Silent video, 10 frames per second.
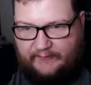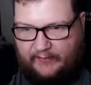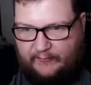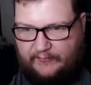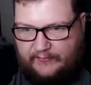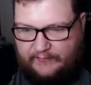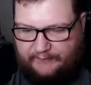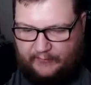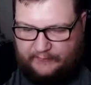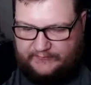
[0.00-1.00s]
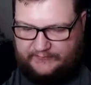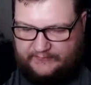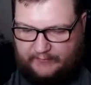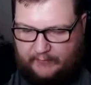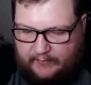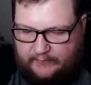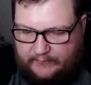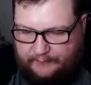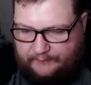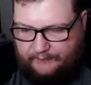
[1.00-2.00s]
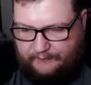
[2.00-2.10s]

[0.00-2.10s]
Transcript: if I if I was to say what the